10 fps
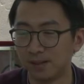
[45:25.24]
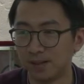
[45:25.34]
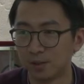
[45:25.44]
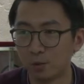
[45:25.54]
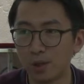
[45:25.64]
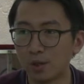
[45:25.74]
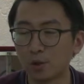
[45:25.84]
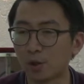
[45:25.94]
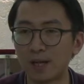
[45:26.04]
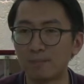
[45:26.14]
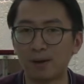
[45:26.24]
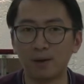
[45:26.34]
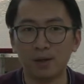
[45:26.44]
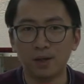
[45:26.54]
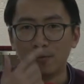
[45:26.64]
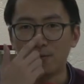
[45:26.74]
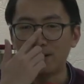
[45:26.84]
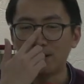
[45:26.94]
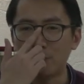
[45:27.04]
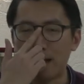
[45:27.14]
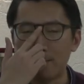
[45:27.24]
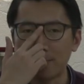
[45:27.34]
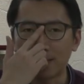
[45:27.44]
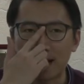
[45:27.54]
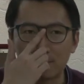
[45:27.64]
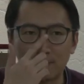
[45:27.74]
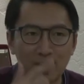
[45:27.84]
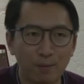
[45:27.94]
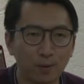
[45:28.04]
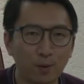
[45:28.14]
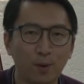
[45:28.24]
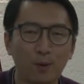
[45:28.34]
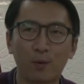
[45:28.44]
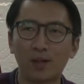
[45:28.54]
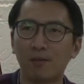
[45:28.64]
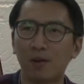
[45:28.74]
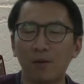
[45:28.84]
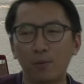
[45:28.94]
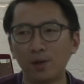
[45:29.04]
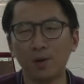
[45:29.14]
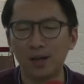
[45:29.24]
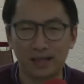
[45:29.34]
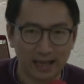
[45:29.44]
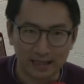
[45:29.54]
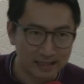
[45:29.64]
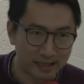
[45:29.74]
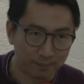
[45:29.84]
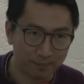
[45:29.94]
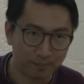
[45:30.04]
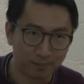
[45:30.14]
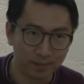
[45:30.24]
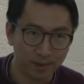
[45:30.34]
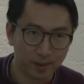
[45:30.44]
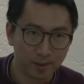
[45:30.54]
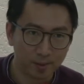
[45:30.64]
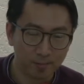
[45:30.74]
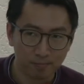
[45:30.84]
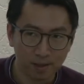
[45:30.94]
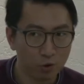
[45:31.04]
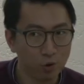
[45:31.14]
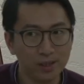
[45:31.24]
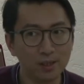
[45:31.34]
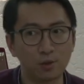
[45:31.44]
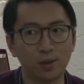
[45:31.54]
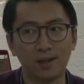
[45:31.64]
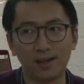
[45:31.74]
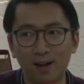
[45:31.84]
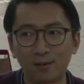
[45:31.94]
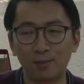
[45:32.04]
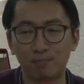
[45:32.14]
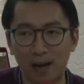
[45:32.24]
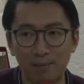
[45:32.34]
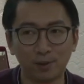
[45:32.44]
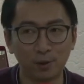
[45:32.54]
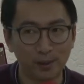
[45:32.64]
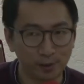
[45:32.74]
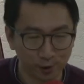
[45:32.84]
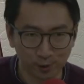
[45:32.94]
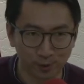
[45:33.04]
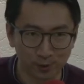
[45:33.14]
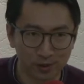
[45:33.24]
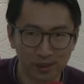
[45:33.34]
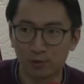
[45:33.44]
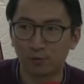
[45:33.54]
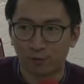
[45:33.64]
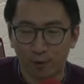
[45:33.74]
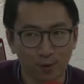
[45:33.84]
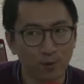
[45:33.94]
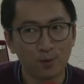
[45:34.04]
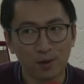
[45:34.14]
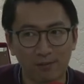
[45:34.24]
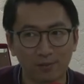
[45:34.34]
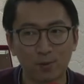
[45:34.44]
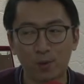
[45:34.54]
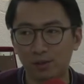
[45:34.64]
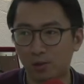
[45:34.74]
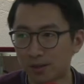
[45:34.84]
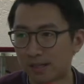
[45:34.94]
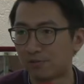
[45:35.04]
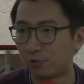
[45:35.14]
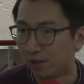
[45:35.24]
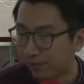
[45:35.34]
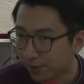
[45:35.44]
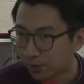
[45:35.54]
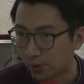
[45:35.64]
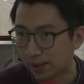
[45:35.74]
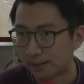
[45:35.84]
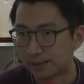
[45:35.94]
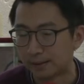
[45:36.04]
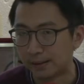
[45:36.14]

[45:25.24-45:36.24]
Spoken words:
So we're not talking about whether we empathize with them or not, we're not against them. But you need to allow the Bible to be true. You need to follow after what God has revealed to us.